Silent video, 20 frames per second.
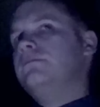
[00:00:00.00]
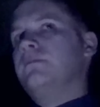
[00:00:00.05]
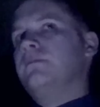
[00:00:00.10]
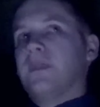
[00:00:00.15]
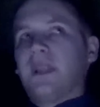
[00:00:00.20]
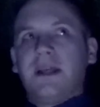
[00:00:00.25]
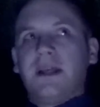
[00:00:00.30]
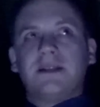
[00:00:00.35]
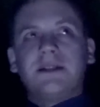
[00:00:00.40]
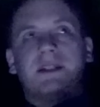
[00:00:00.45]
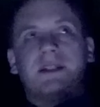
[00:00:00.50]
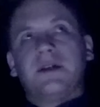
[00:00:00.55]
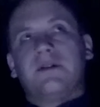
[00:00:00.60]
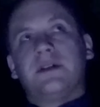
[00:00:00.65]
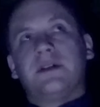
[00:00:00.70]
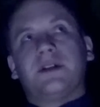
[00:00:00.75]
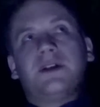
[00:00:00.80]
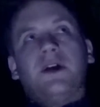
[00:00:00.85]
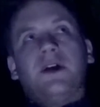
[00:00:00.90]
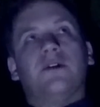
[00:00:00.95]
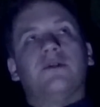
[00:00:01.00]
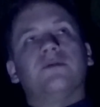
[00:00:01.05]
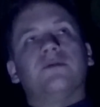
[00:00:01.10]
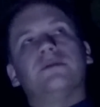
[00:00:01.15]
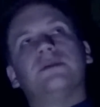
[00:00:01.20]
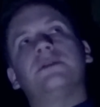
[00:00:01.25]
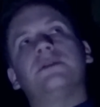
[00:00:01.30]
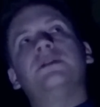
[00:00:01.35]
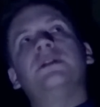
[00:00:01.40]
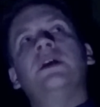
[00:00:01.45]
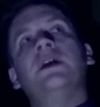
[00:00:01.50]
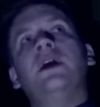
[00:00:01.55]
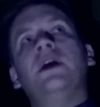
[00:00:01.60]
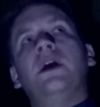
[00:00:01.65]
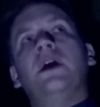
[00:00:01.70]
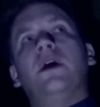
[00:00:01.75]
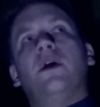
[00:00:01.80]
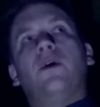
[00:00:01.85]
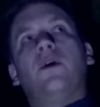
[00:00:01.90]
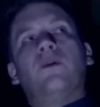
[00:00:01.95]
And so it goes.
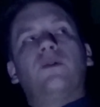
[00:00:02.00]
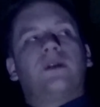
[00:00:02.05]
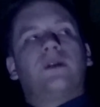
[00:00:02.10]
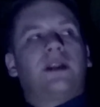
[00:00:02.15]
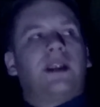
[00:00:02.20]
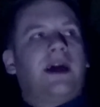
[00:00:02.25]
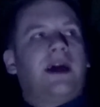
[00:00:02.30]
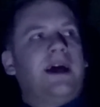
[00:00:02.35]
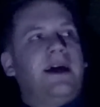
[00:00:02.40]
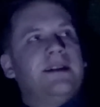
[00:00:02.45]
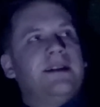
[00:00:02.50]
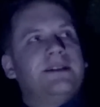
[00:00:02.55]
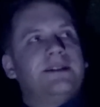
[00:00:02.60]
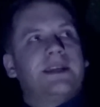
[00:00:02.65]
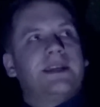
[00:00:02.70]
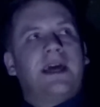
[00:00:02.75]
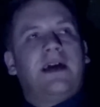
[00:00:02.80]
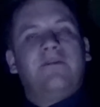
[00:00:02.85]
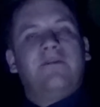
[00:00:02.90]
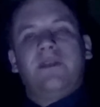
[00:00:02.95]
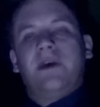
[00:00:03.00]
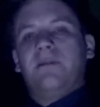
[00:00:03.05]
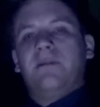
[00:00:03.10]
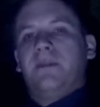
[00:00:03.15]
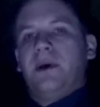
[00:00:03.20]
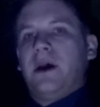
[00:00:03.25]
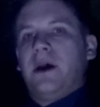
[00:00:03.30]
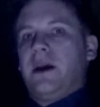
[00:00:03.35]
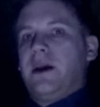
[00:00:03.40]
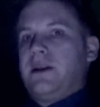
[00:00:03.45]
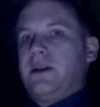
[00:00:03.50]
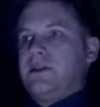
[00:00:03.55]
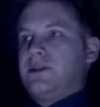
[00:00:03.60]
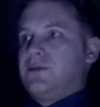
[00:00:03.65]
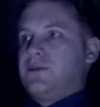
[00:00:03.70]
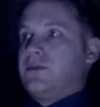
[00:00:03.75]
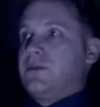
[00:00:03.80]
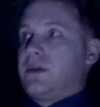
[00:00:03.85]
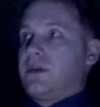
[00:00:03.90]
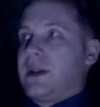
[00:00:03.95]
All clans have their banes,
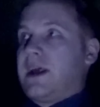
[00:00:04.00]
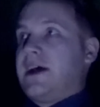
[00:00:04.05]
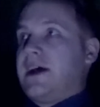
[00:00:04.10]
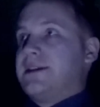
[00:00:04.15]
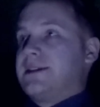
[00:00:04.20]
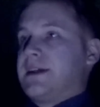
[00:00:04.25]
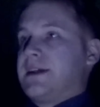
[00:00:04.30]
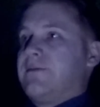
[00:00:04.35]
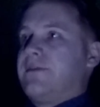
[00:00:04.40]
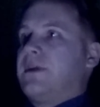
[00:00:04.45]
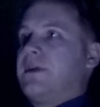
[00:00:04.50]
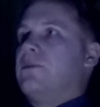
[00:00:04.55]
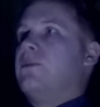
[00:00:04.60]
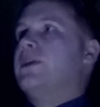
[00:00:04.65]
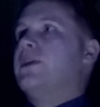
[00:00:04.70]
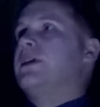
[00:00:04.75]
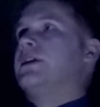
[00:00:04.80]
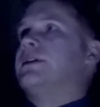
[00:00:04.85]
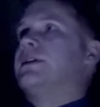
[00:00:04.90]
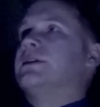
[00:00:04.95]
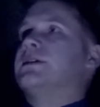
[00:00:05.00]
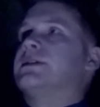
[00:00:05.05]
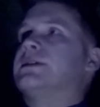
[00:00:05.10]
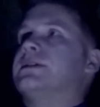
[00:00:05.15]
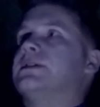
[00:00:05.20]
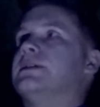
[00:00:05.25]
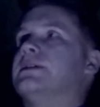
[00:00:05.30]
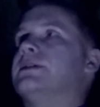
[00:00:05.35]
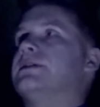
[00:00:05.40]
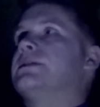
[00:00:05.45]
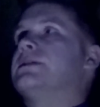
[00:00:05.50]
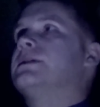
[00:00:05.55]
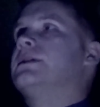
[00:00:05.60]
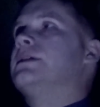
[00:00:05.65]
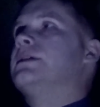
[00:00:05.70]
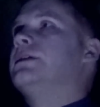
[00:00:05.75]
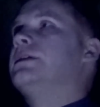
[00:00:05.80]
all clans have their weaknesses.